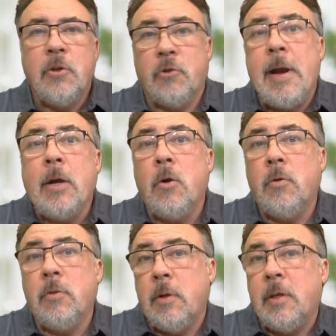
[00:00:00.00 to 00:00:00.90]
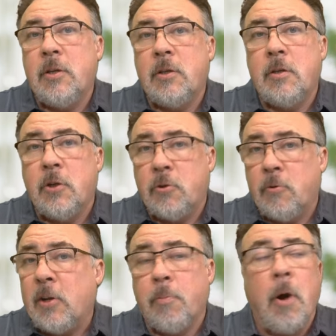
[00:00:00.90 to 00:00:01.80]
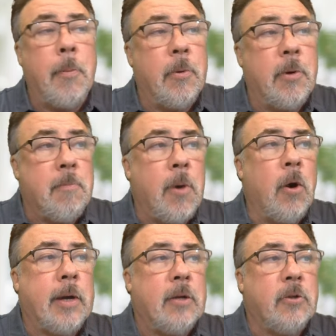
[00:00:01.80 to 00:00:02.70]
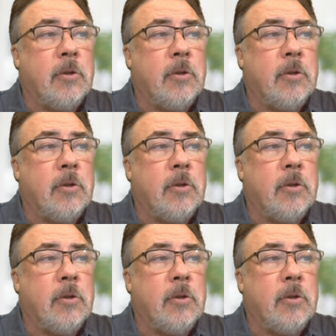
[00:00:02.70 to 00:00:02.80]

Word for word: strangled this distressed property market.